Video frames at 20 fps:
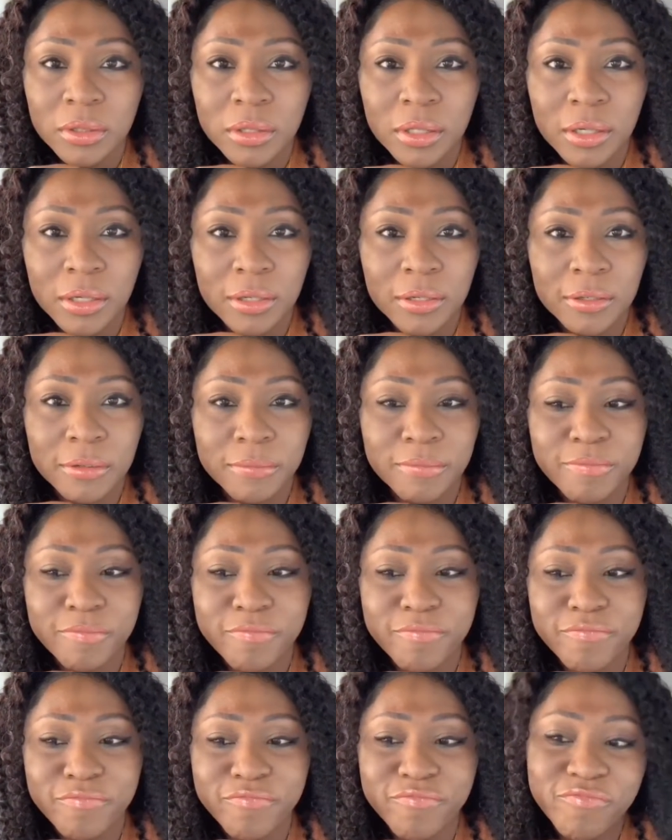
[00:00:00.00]

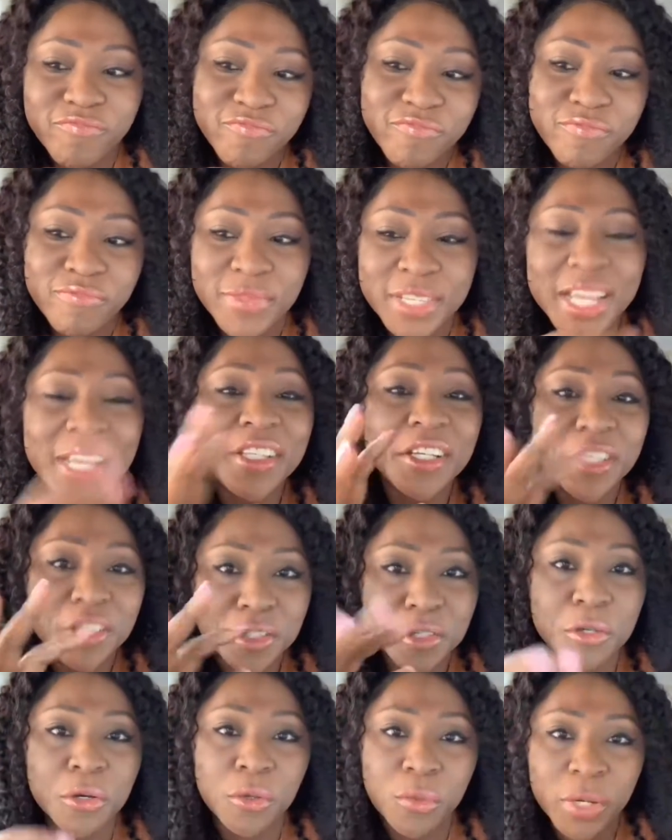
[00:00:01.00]
10
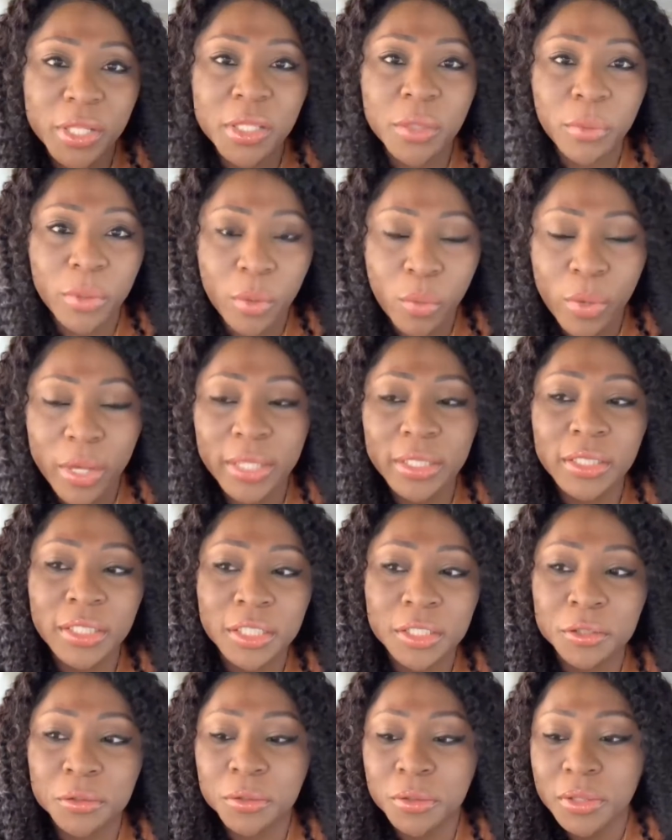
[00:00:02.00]
years ago when they were quite
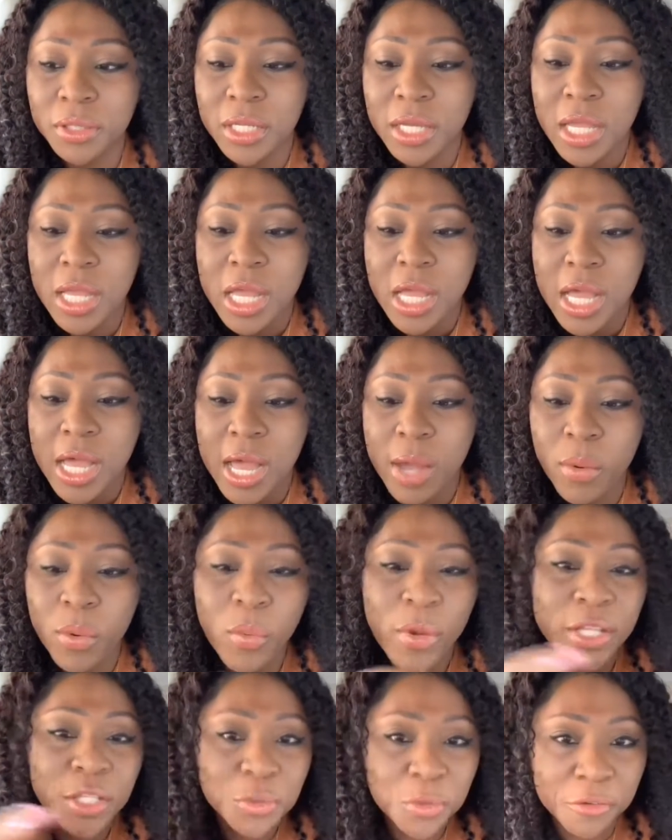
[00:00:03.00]
little, and we
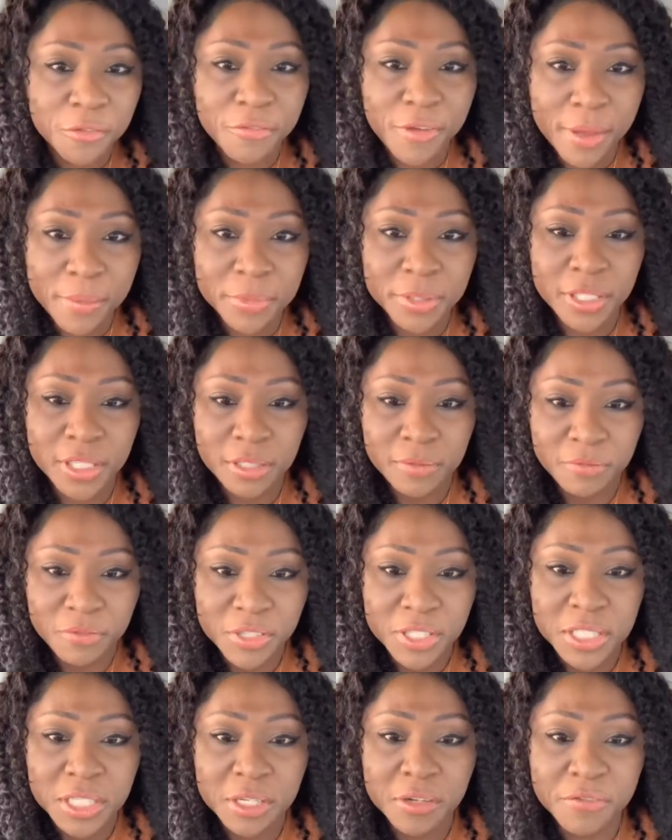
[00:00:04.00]
went to a family
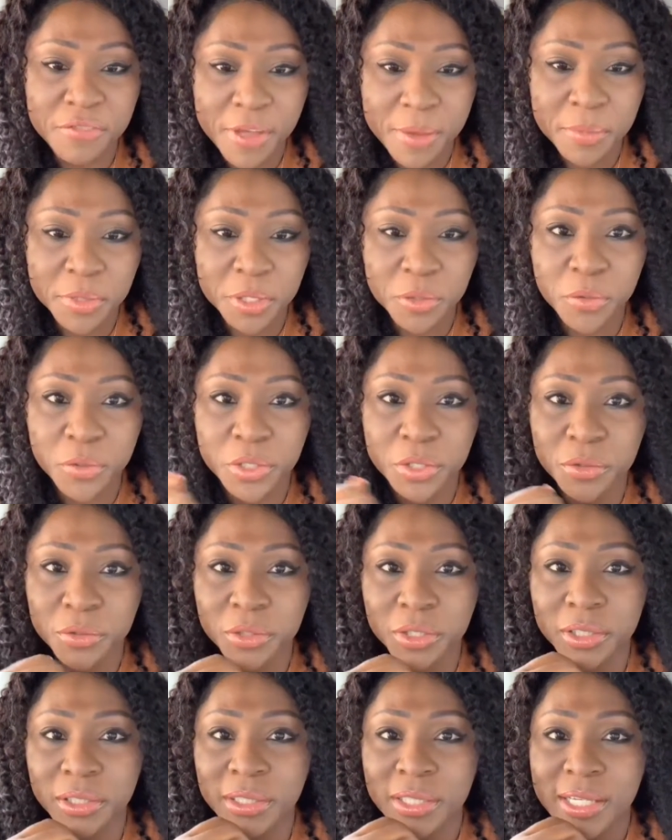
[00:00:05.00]
visit, a family
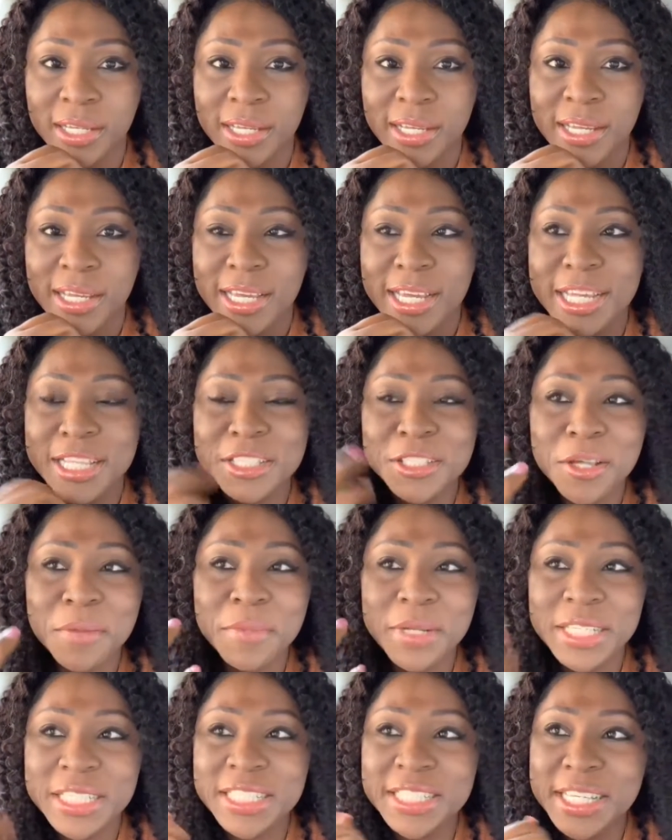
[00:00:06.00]
reunion, and
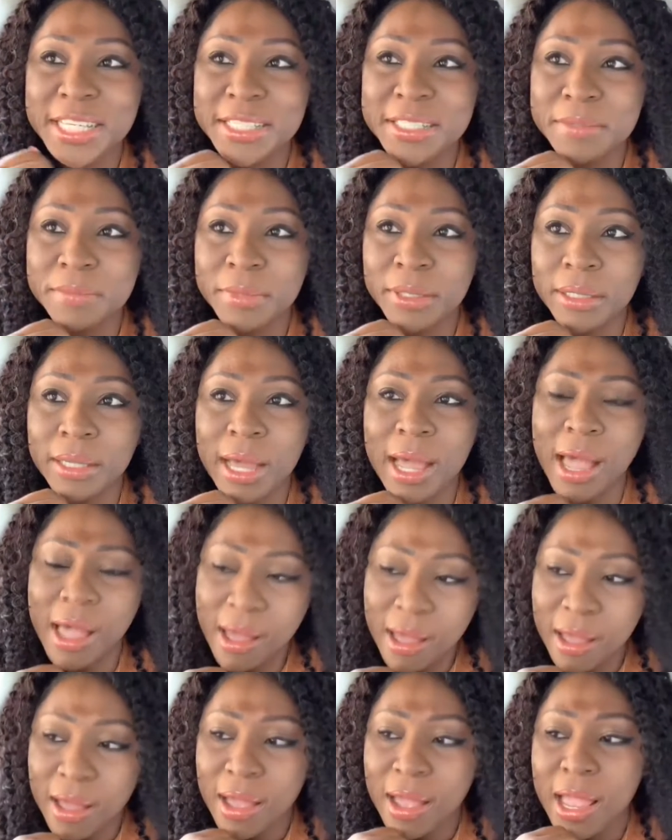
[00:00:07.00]
somebody said to me,
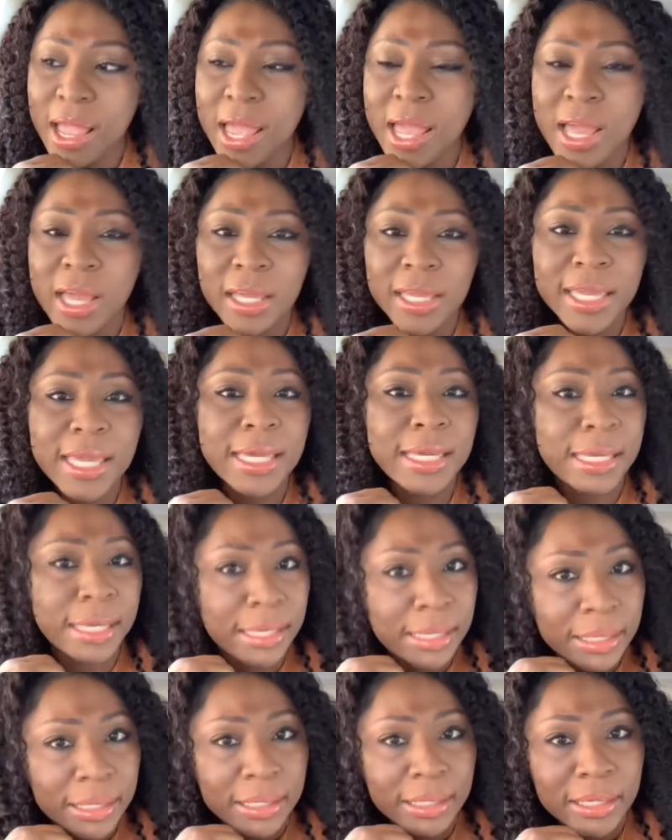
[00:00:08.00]

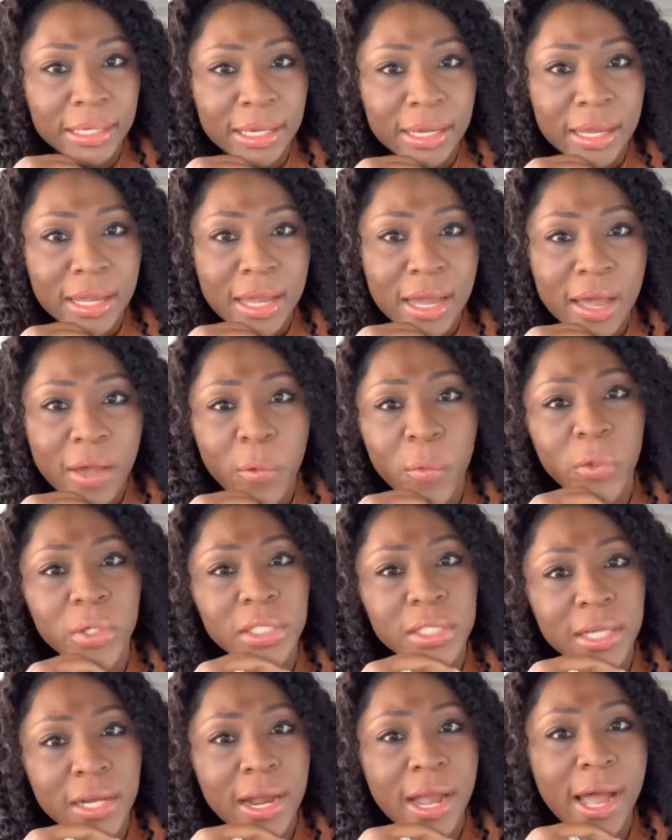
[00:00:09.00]
Kiki, I
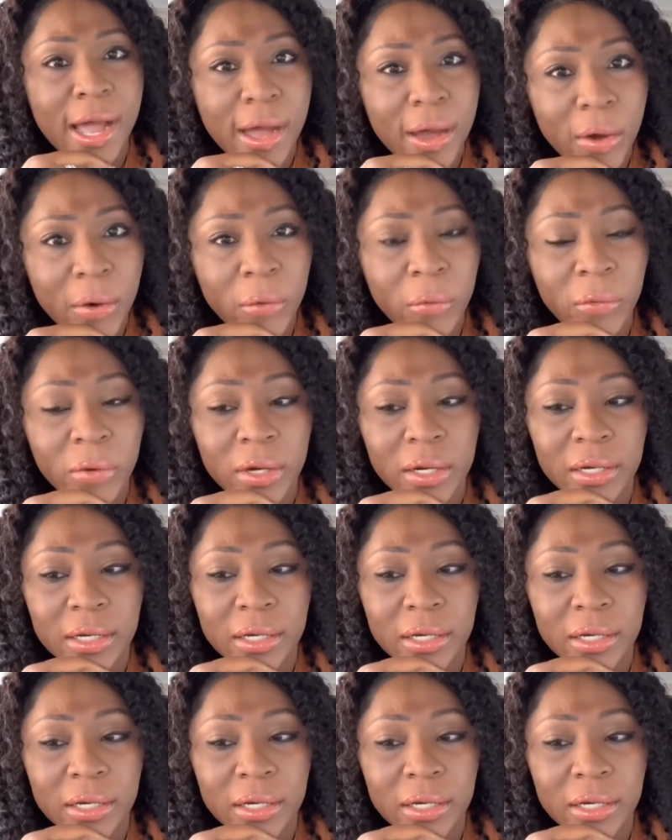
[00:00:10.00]
wonder how